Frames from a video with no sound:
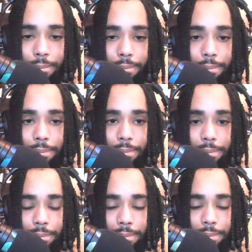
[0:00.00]

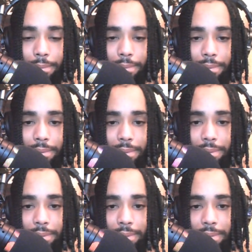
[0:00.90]

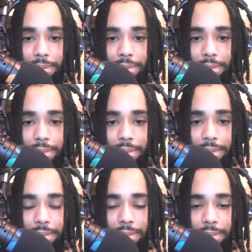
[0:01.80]

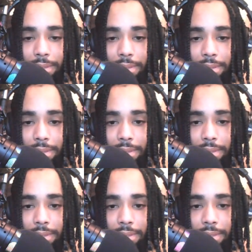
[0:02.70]

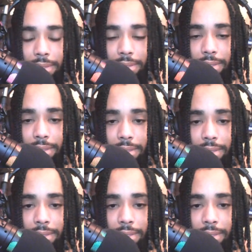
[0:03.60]
(not speaking)